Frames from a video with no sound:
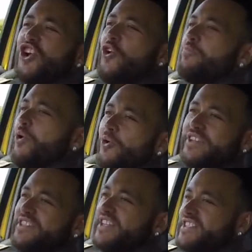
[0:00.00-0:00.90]
so
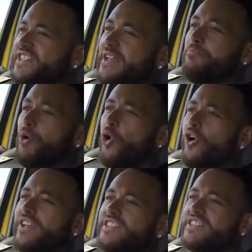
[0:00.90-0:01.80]
poised, this thing.
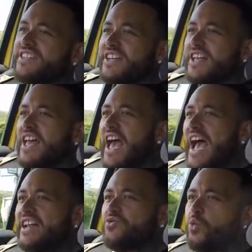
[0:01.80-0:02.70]
Poised
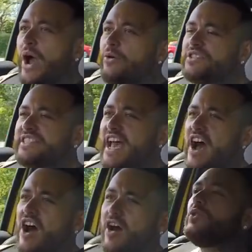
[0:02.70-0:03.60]
and well set
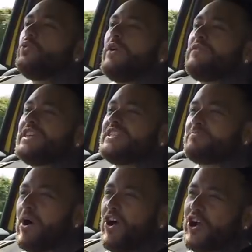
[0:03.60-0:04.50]
up with these
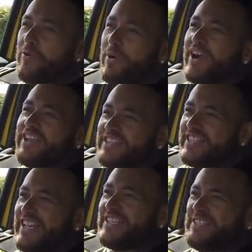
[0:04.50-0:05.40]
Sparco bucket
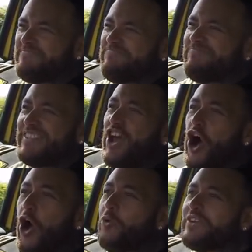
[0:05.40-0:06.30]
seats
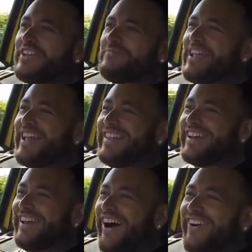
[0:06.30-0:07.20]
holding me in
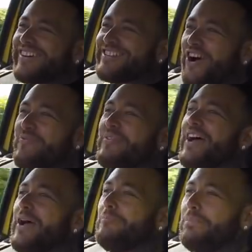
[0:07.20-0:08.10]
the car as I'm
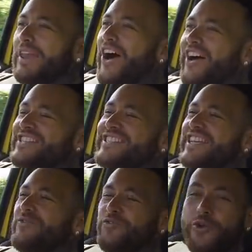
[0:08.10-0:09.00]

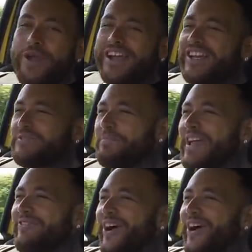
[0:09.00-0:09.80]
blasting through English B